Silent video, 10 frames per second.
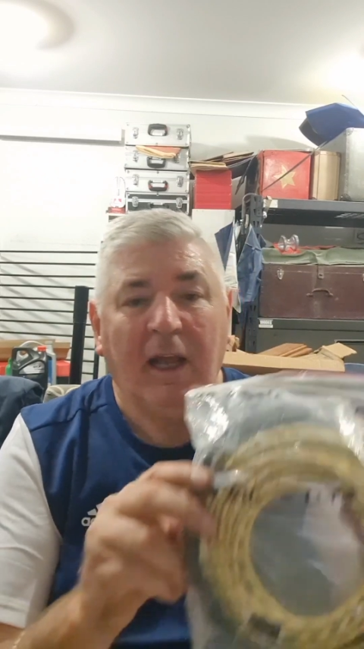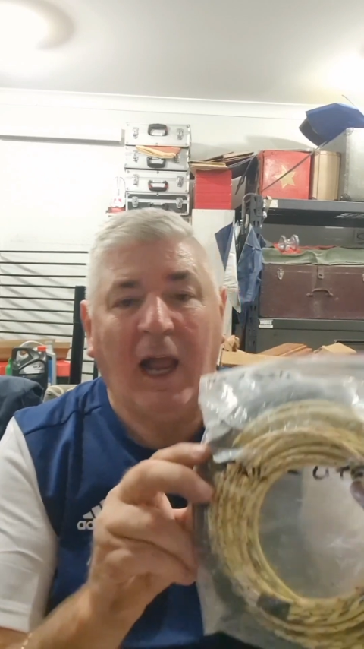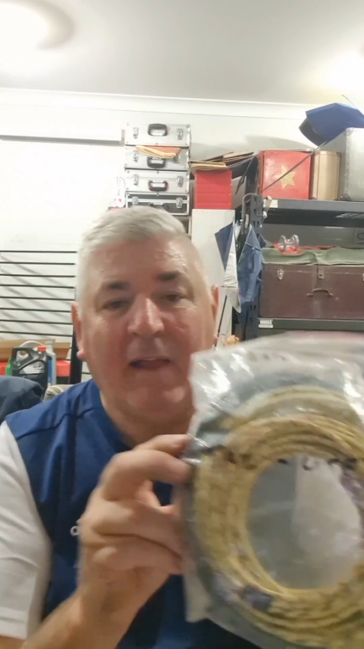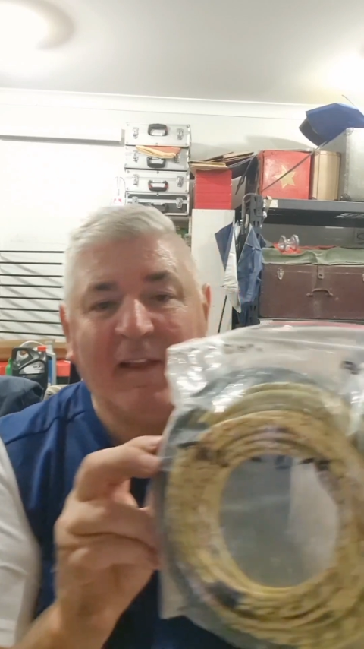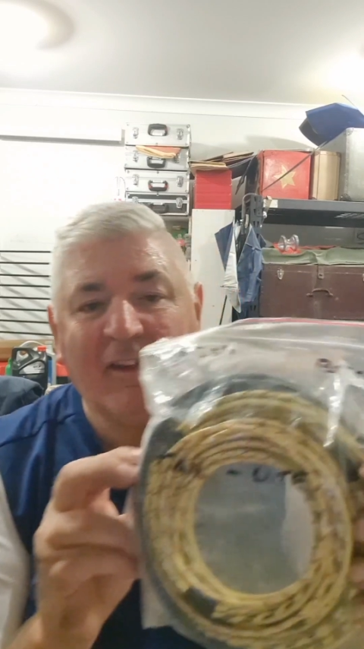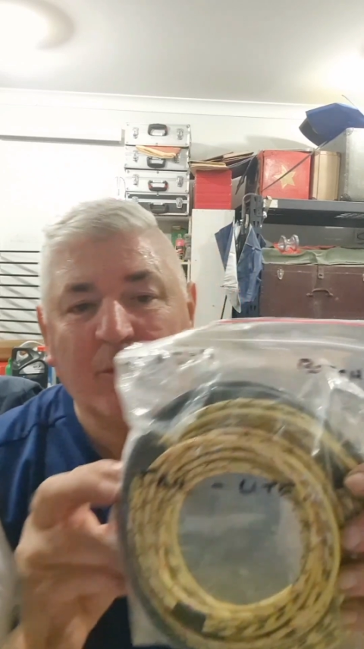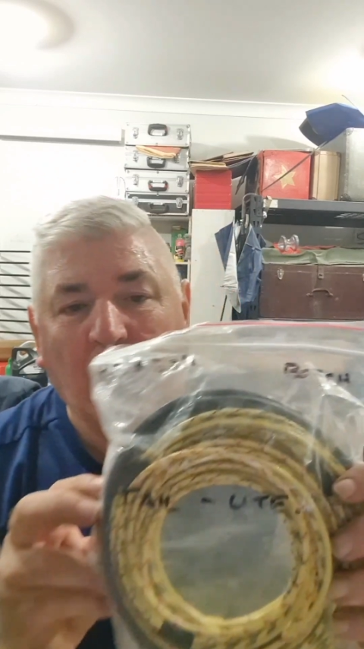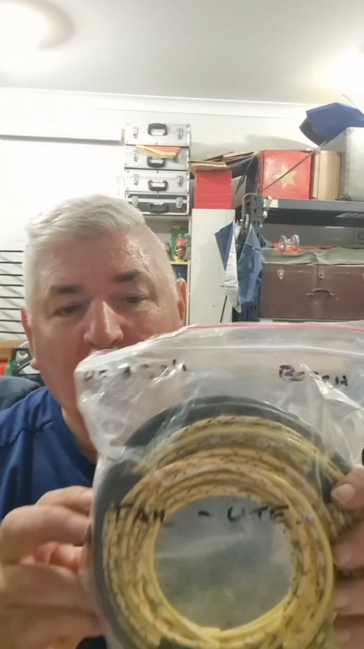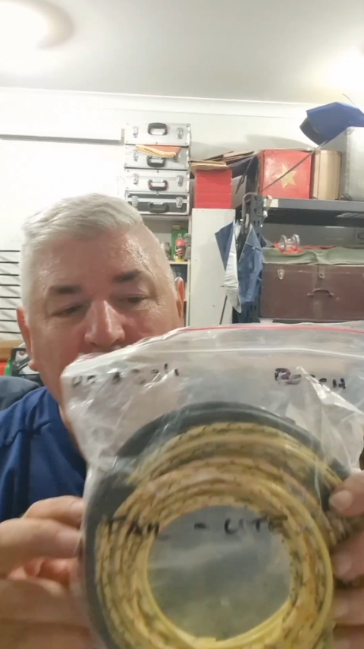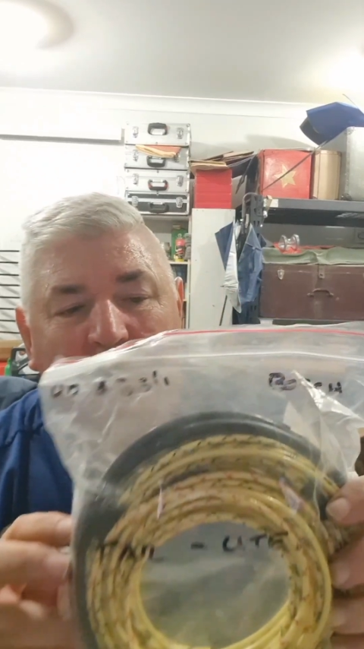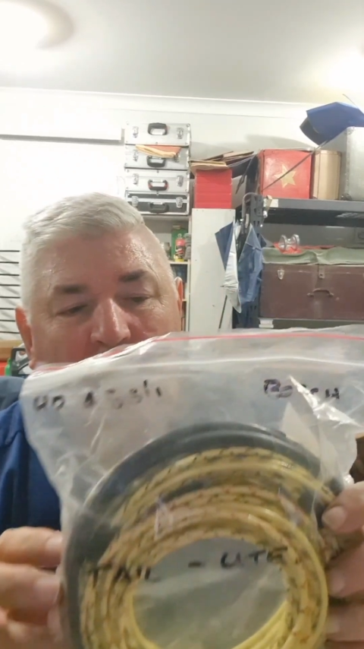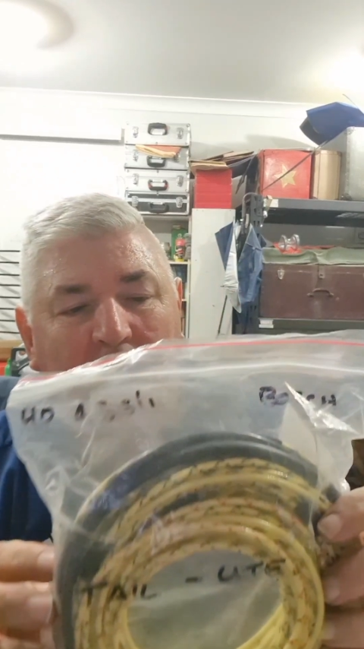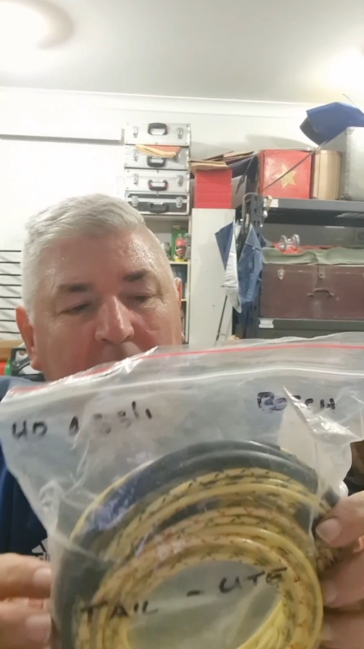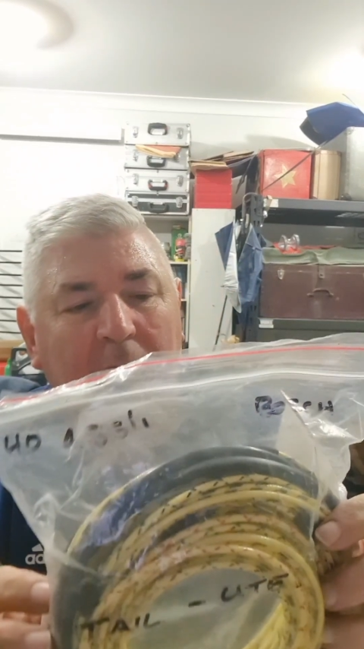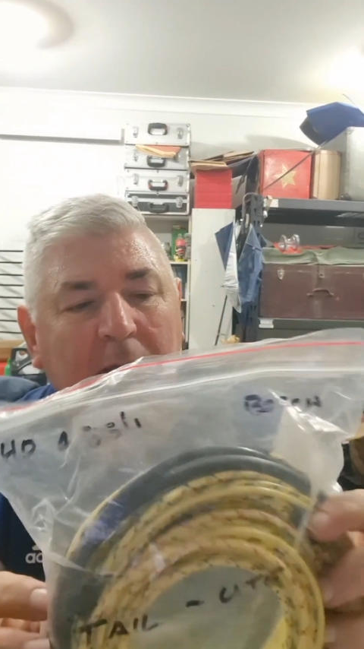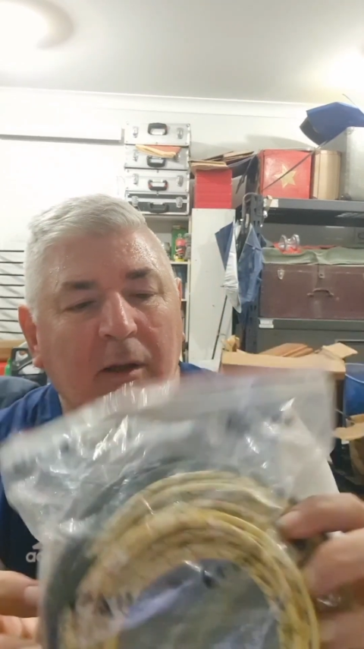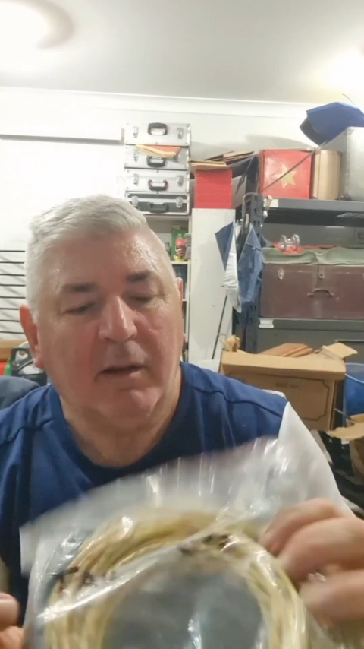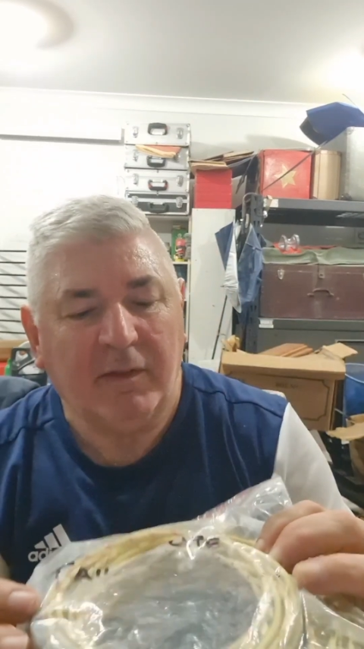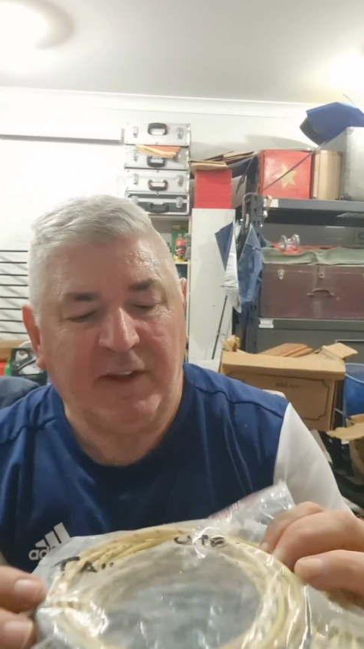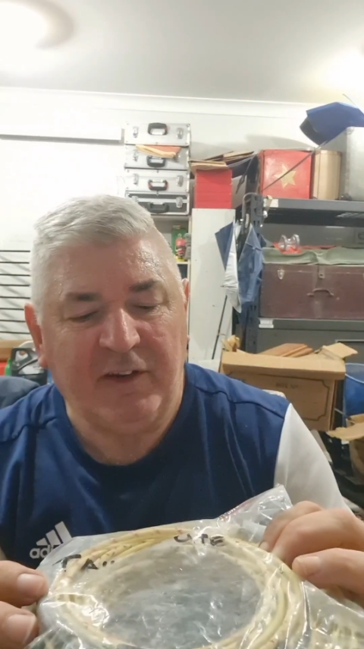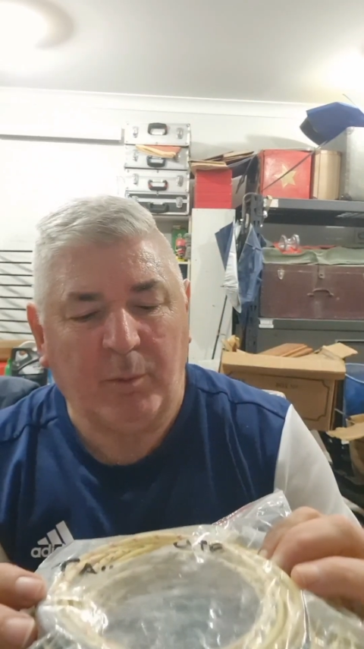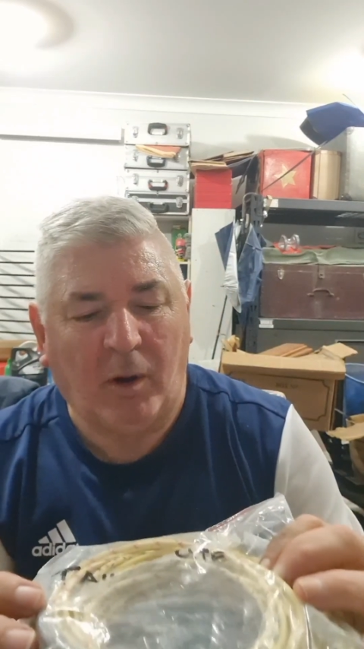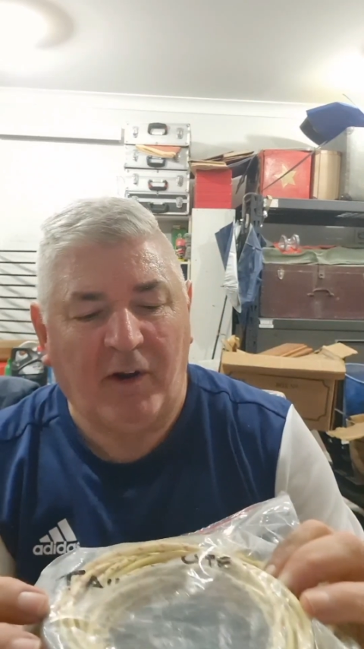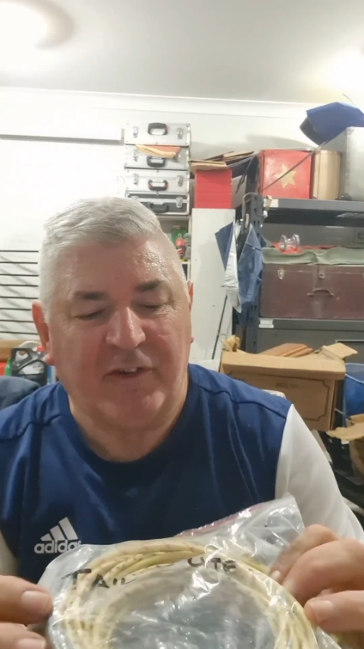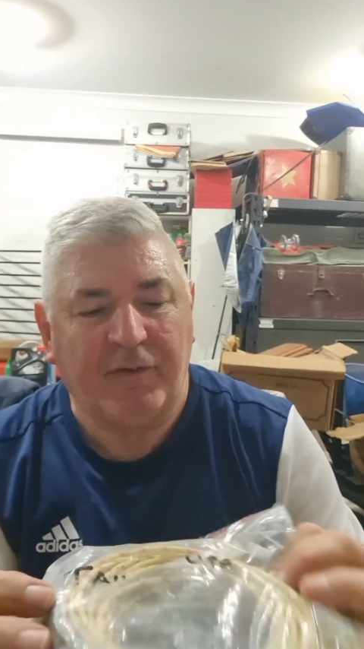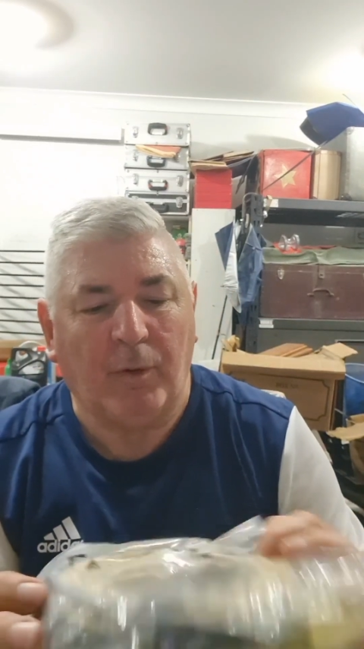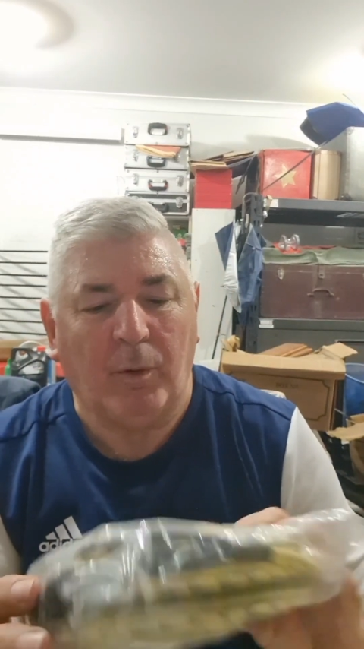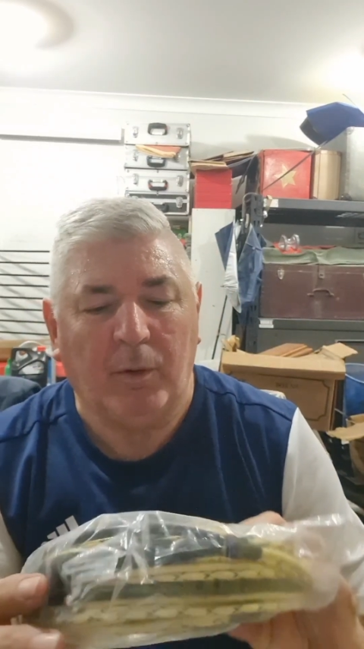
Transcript: And that's what these wires are for.